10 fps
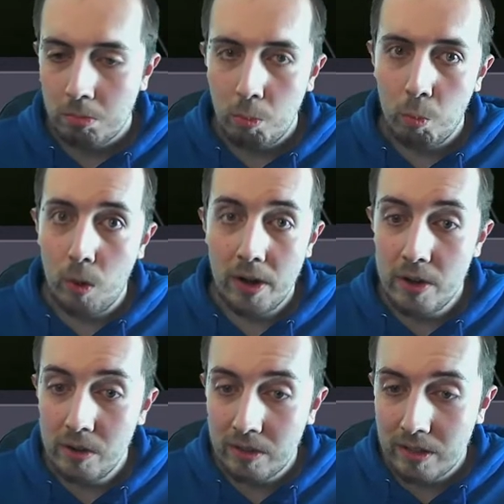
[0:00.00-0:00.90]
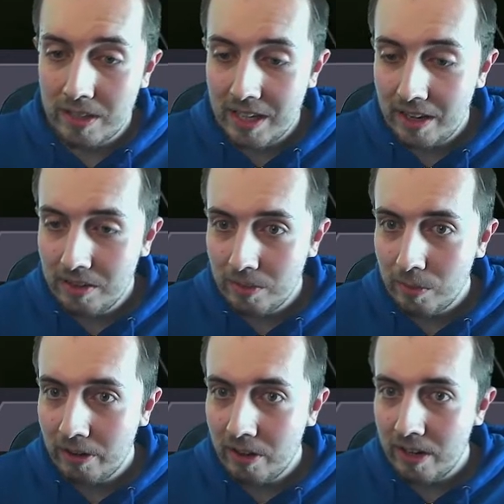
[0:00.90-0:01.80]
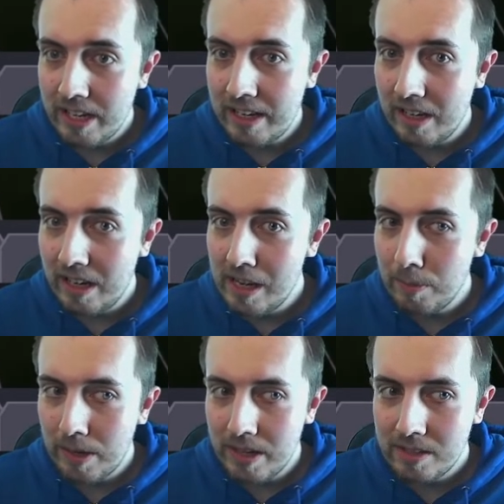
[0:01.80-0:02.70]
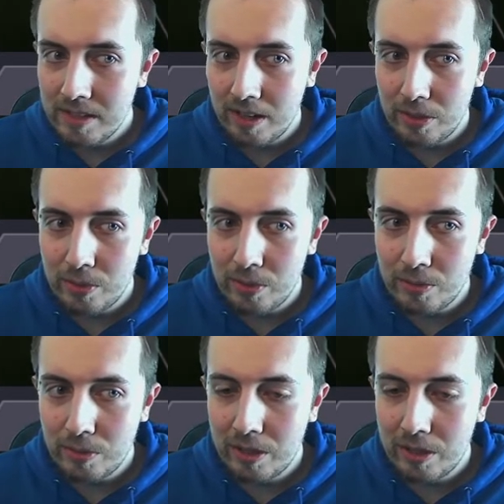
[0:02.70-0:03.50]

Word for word: Why not? You know, why not? I need league players, and I thought, well,